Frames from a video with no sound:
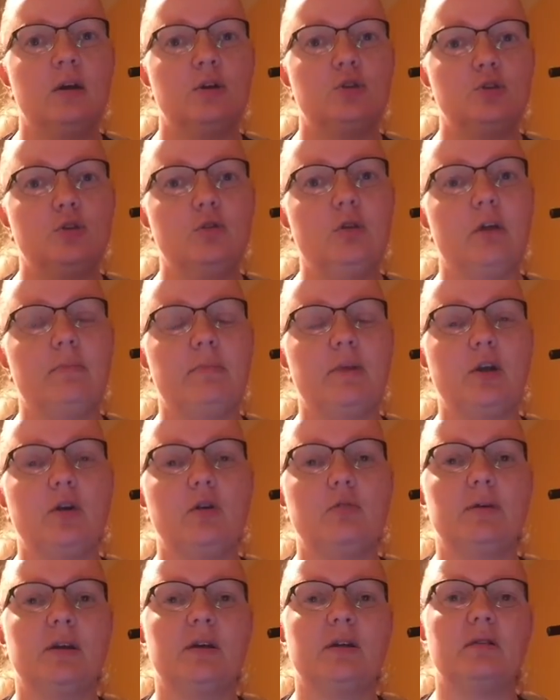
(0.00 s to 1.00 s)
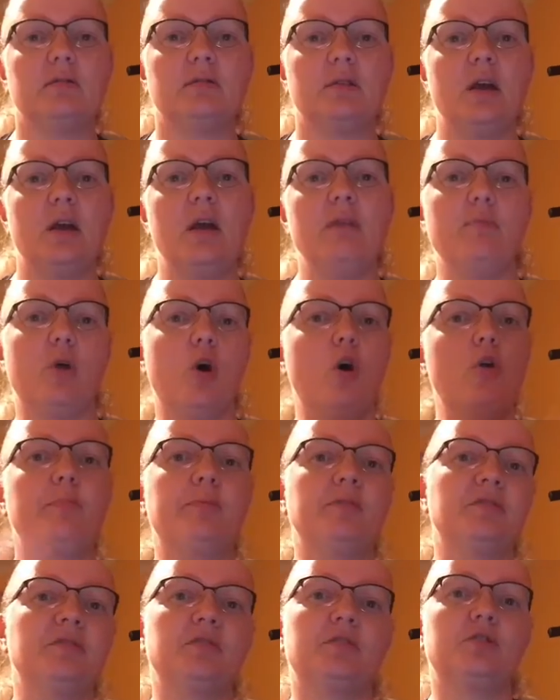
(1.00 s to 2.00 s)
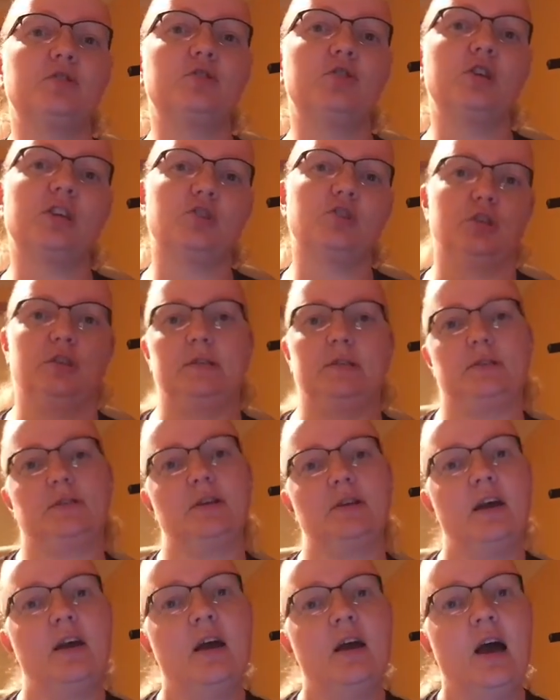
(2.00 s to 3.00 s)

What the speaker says: do let me know, because I'm open to suggestions.